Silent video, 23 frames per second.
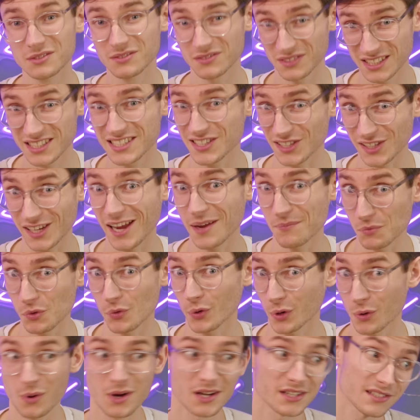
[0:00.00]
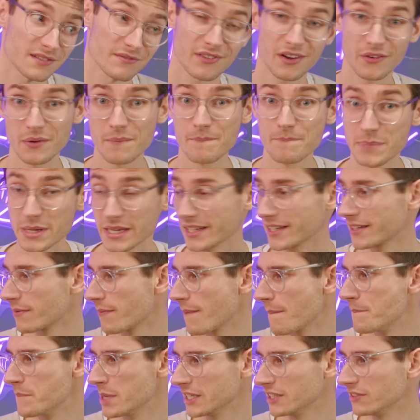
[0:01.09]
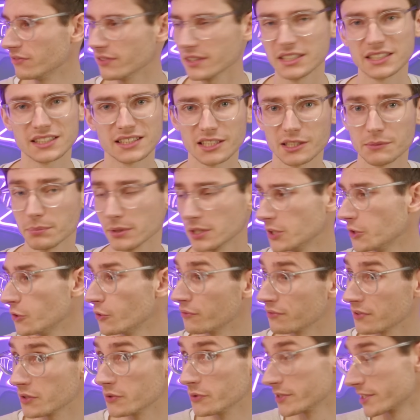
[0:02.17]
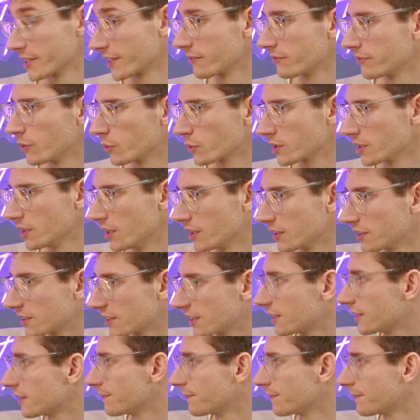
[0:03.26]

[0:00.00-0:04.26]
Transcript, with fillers: This is a game that requires a very big, beefy CPU if you're using a 4090.